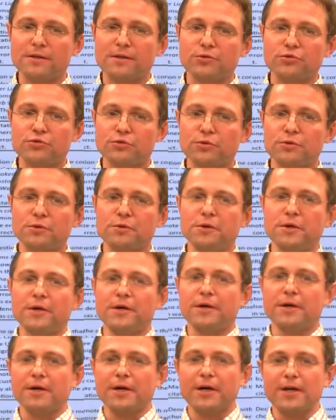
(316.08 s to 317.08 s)
so
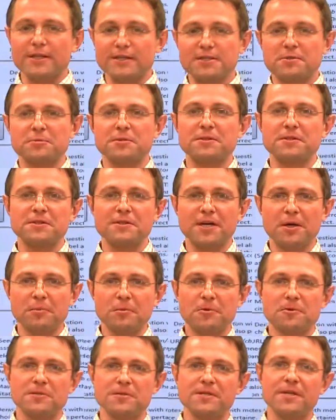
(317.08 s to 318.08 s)
customs
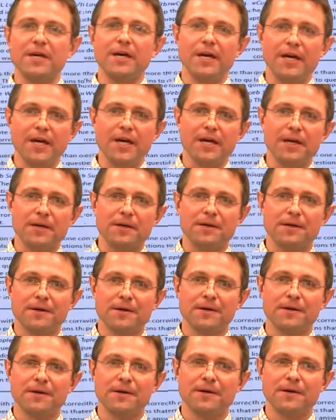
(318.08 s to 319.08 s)
examiners say A,
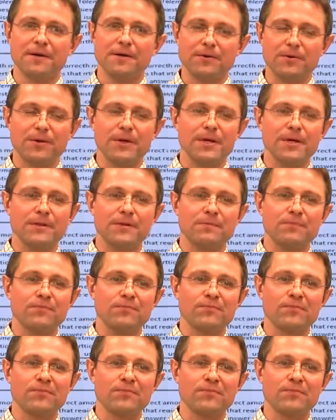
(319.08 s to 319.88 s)
right?